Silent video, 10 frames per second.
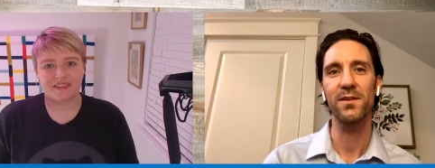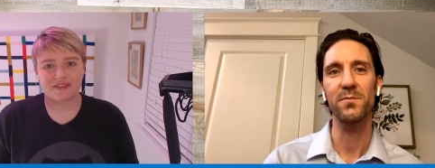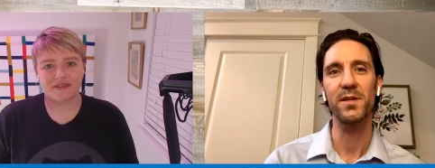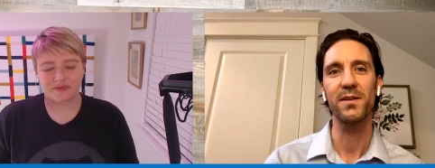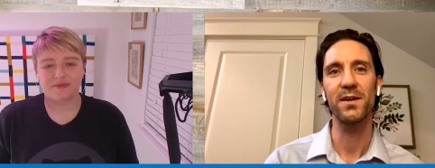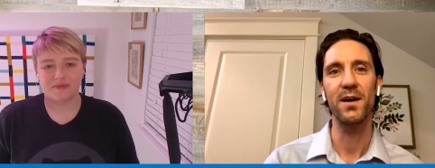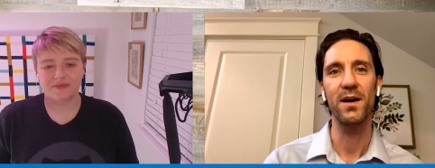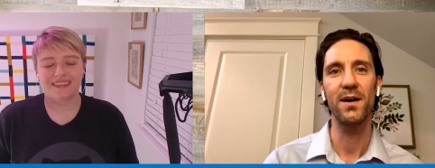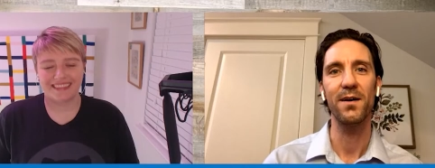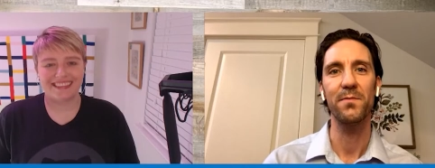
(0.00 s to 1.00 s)
Speaker 1: little bit
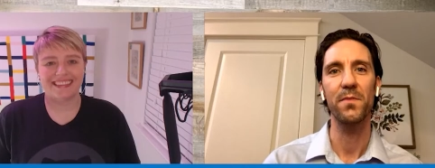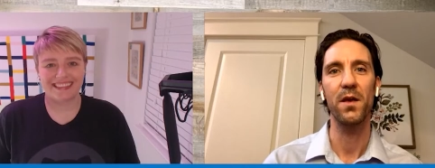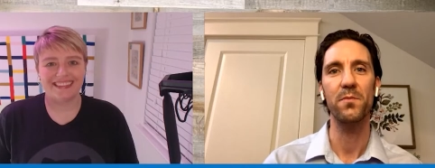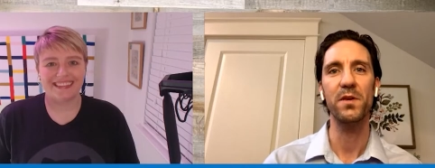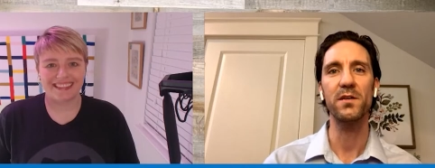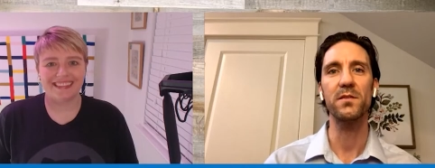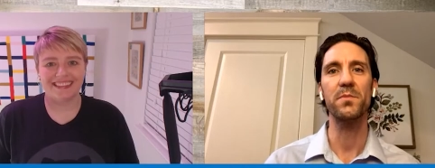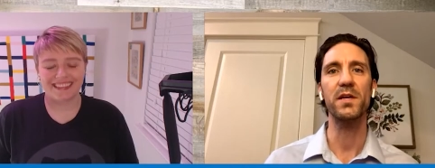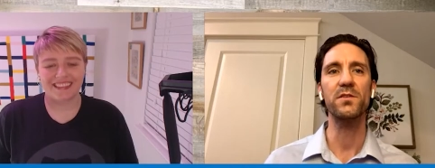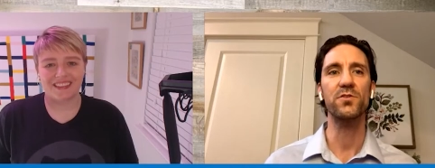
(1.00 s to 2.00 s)
um, because the
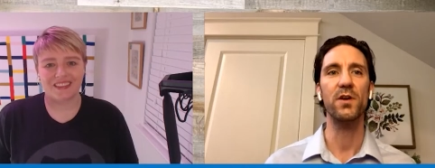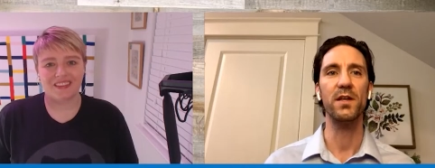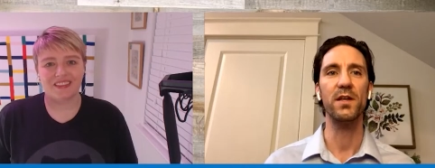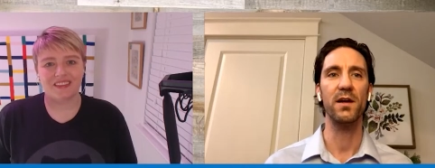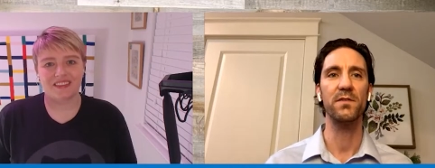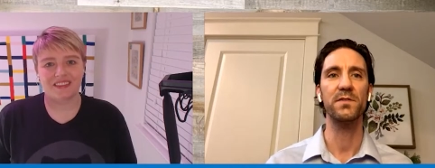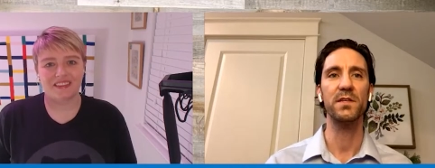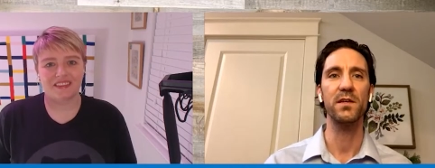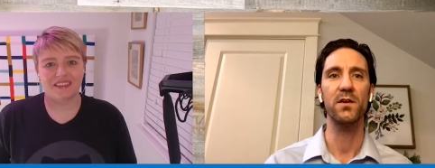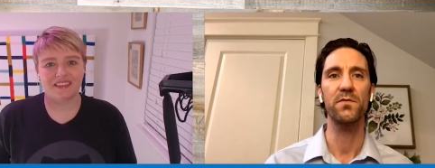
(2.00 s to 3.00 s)
biggest trend that I've seen
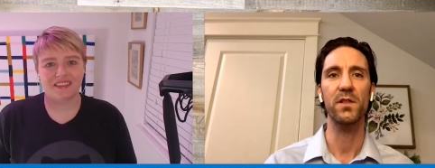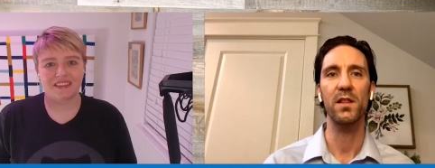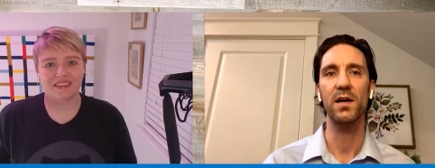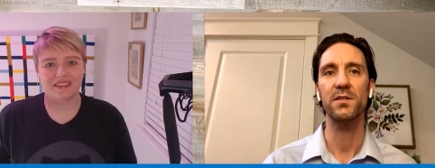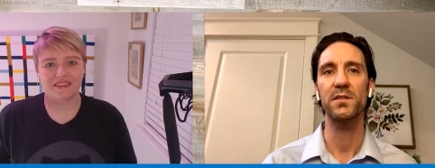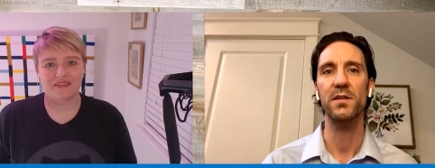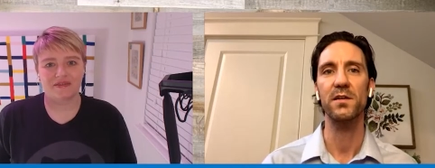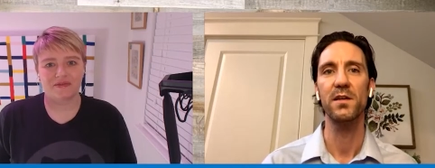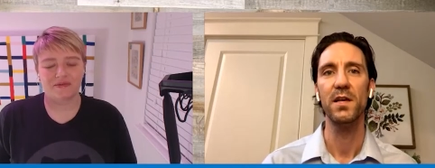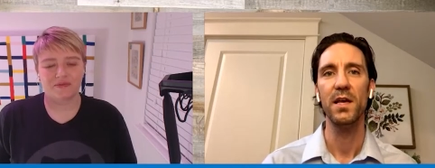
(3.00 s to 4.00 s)
over the last year
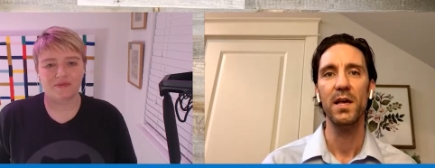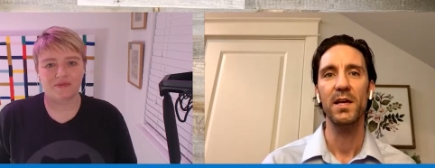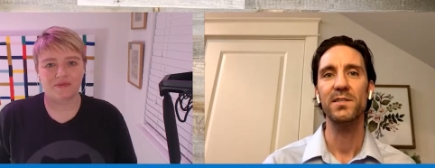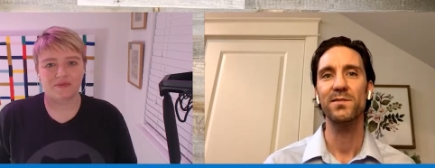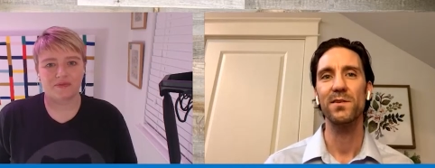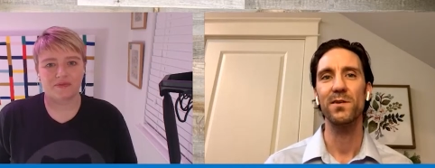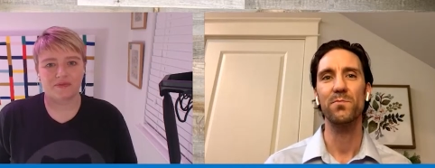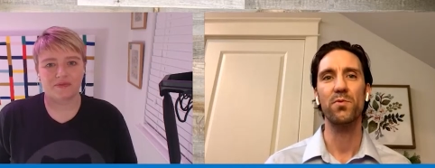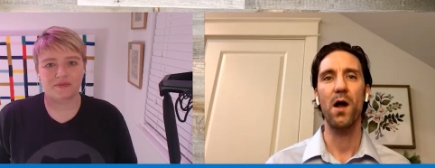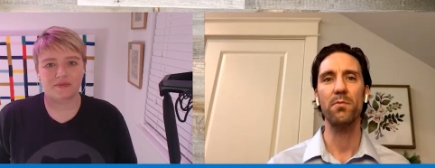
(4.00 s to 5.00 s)
has
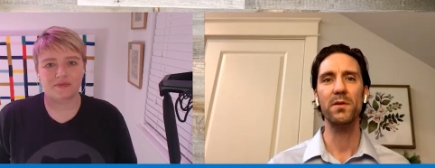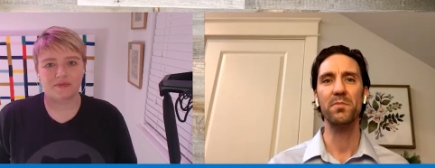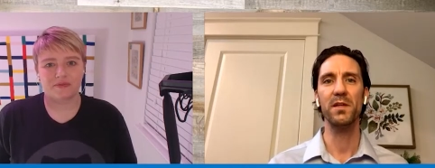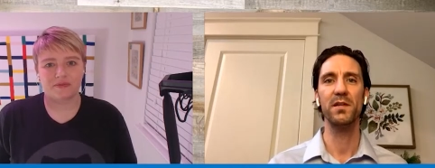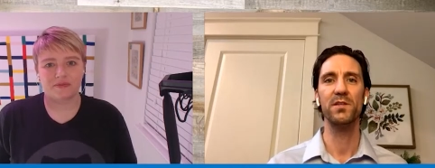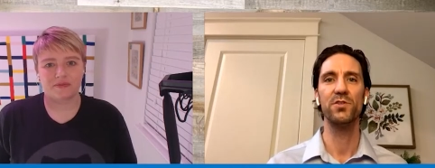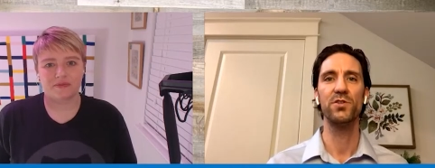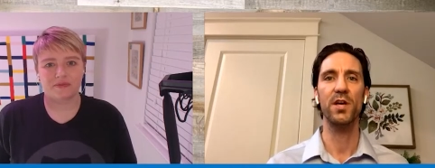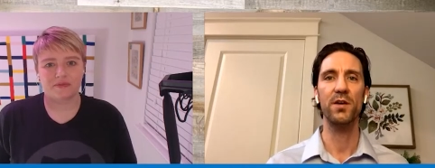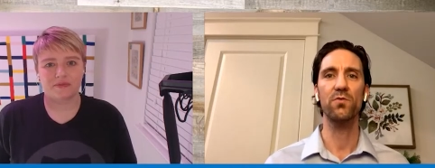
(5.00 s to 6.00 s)
probably been a
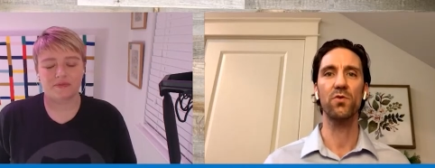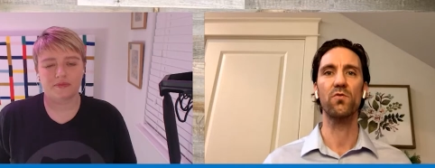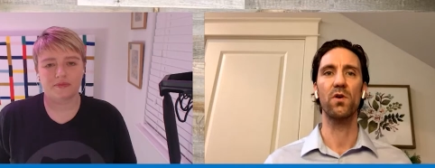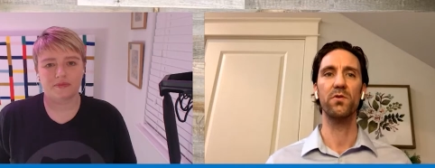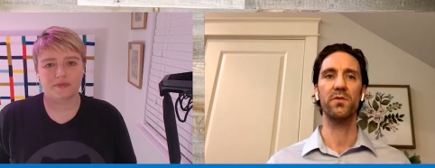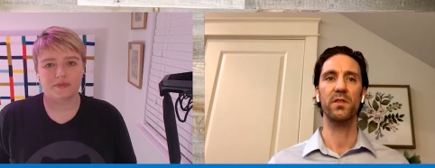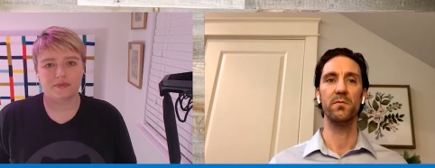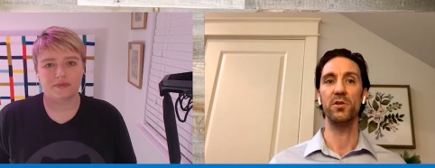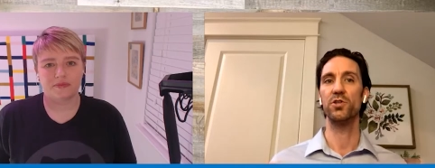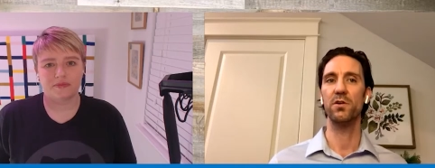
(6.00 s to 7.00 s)
general growth in the
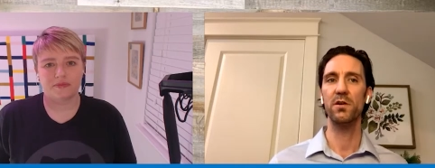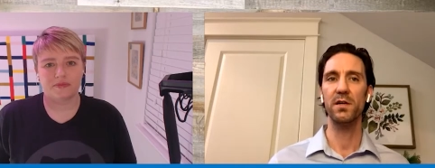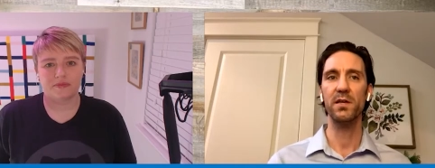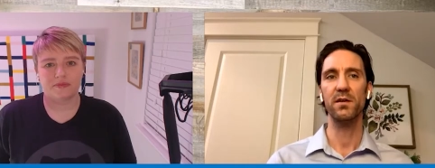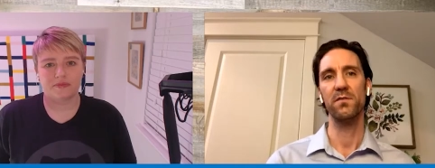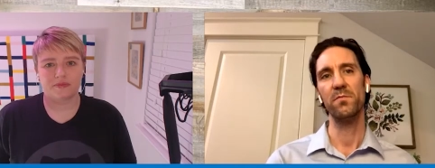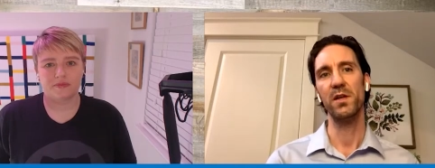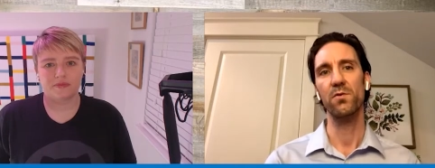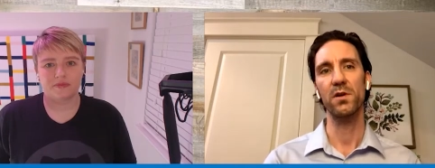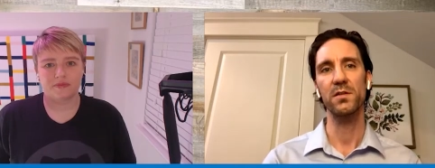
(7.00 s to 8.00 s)
maturity of
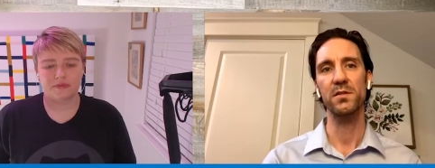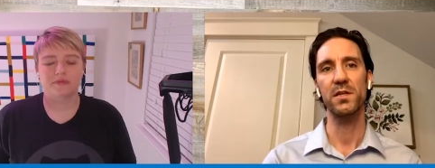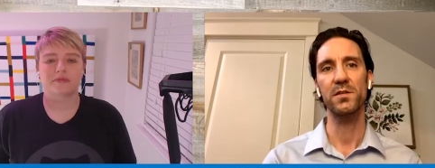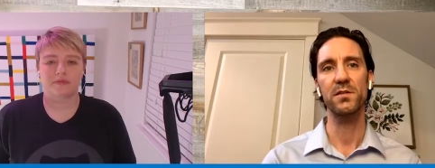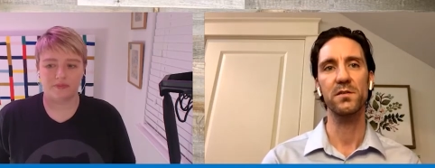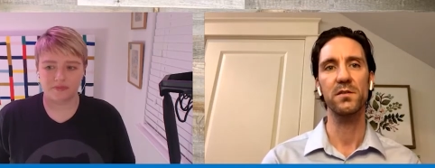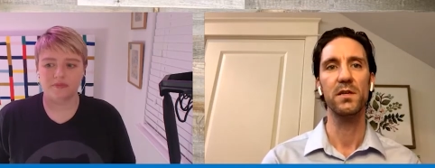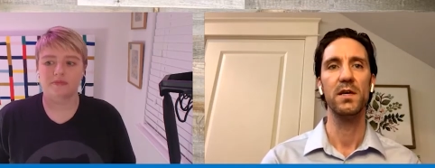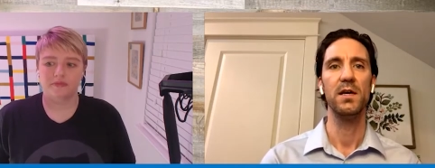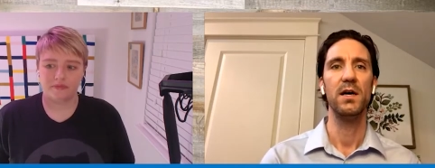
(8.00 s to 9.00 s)
many organizations.
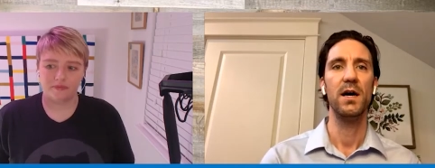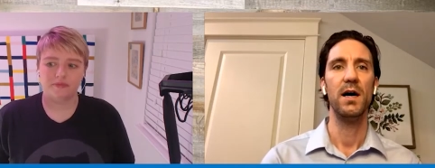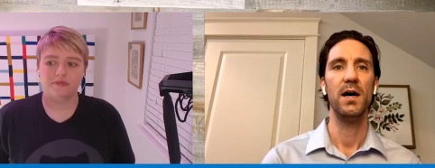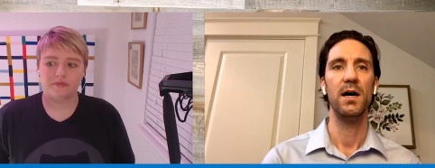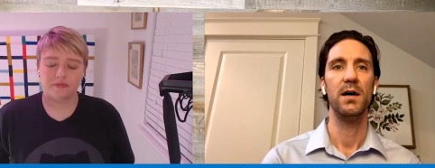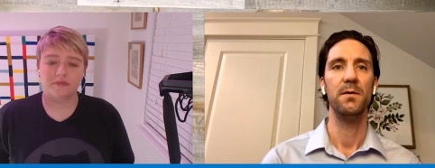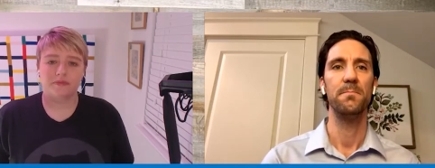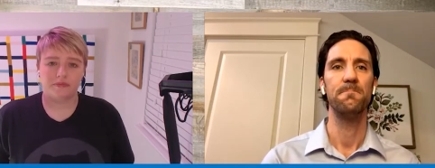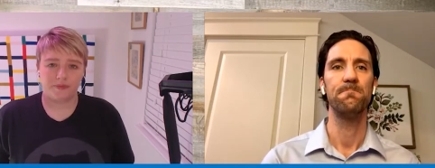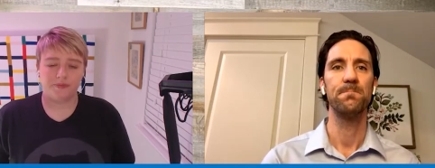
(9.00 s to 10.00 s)

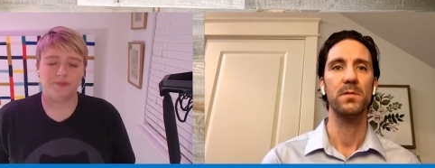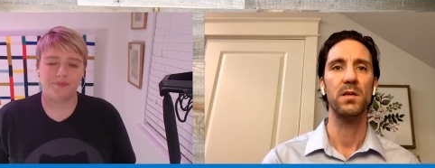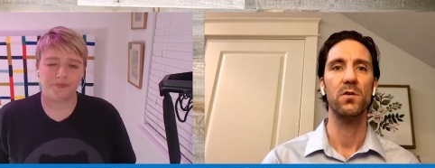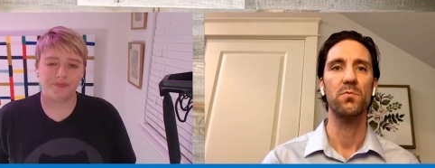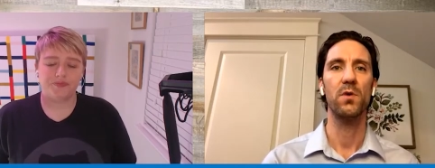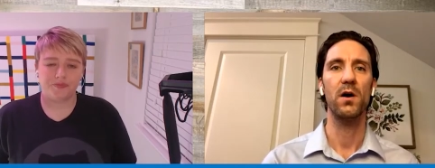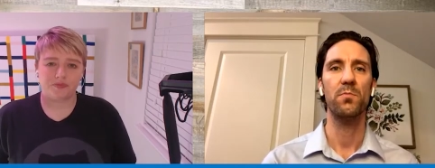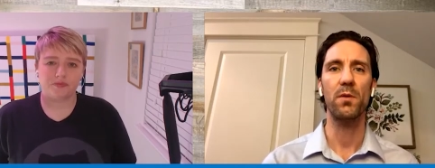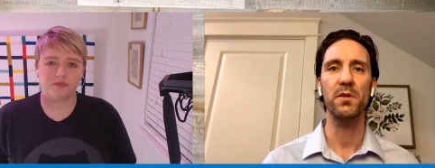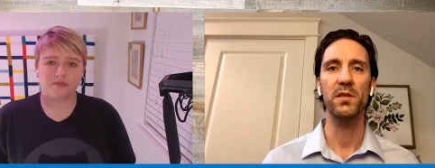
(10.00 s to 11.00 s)
Um, you know,
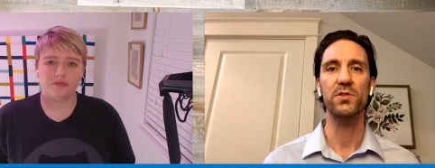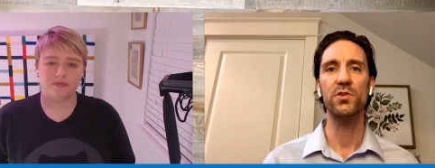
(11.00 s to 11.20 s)
probably the